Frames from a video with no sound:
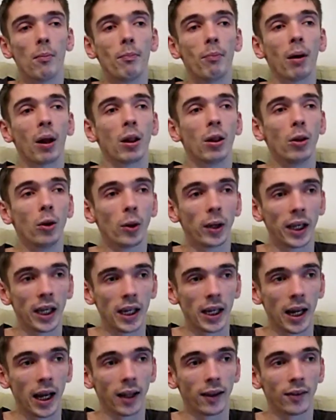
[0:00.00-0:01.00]
But
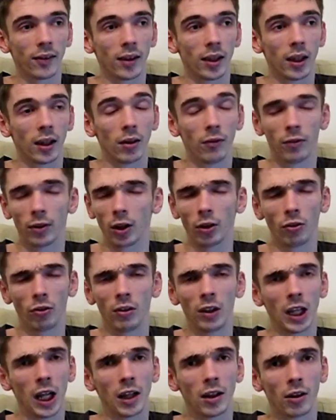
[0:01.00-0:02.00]
looking at it, for those
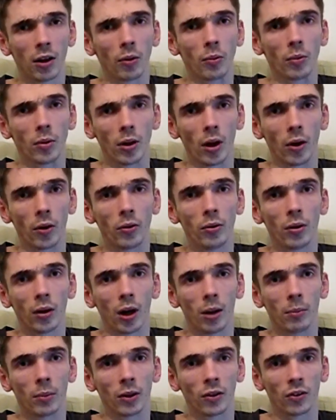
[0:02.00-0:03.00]
of you that don't know,
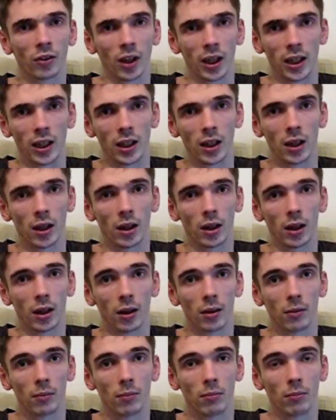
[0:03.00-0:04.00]
I must say,
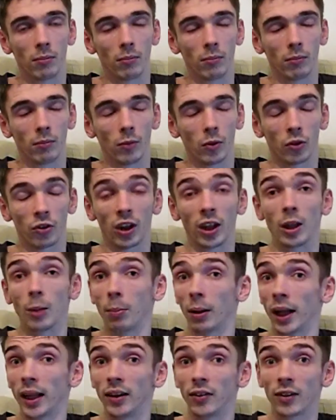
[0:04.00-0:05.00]
the
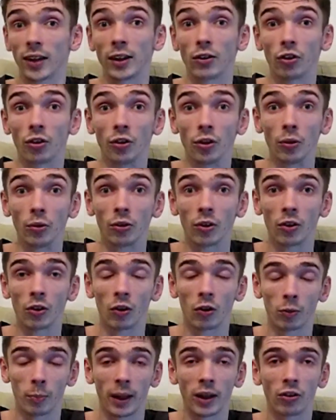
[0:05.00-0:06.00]
PlayStation users
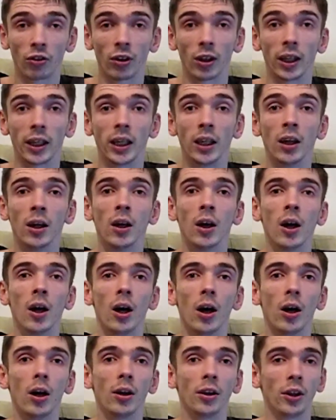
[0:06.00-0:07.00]
especially,
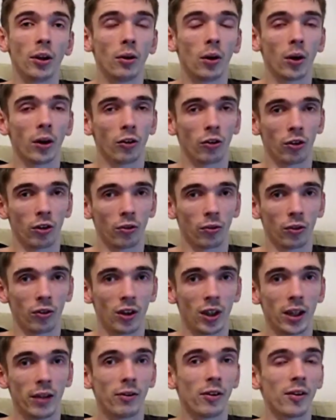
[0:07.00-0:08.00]
you guys just
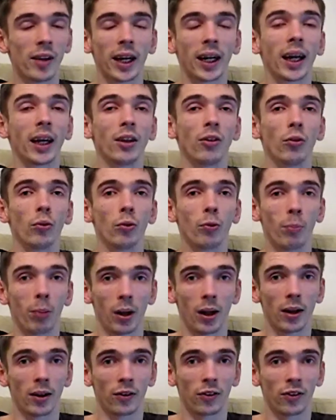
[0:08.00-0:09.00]
received Decade Duels
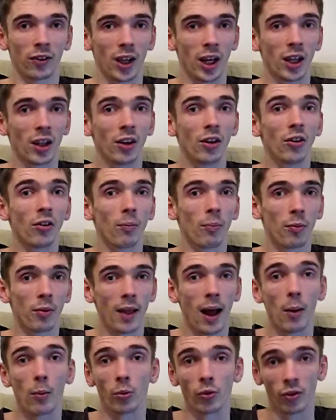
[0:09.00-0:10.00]
Plus and
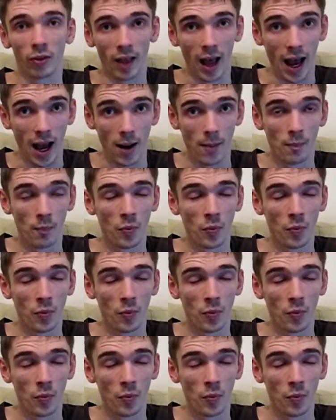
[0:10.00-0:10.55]
that was that.